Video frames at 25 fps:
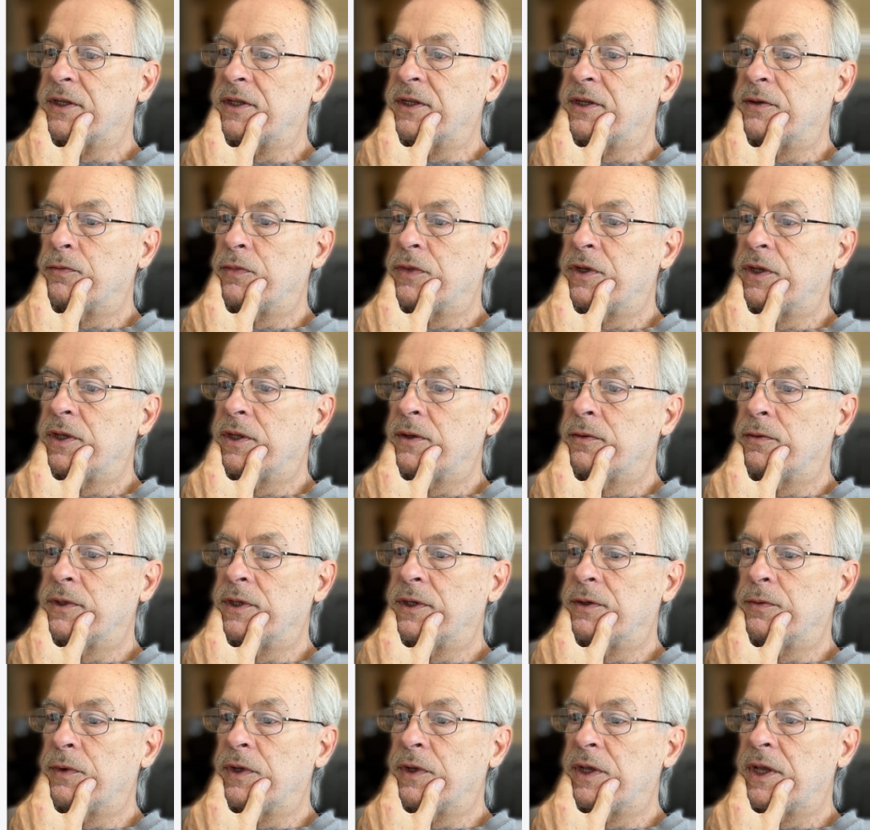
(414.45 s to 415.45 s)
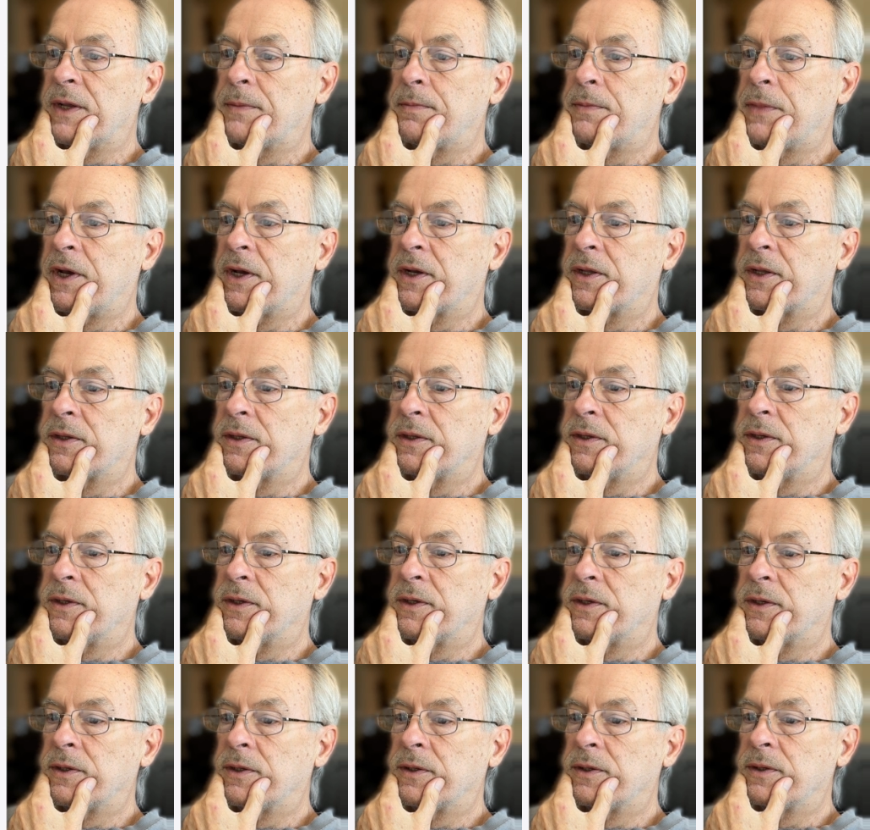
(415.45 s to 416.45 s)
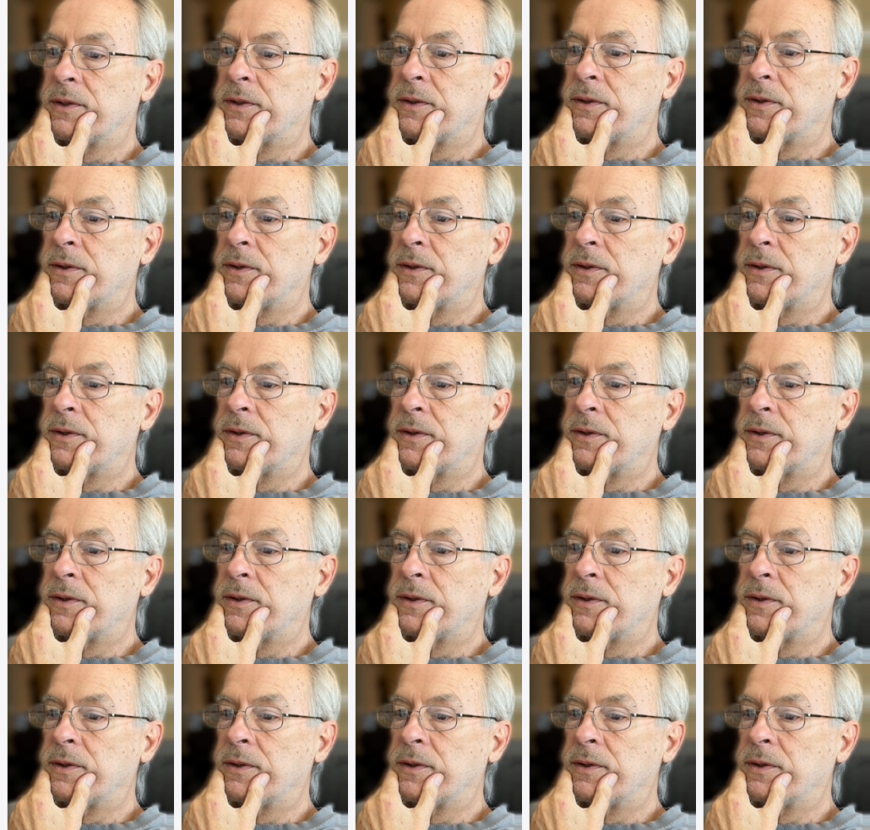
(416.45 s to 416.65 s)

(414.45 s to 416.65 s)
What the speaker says: Did we get back the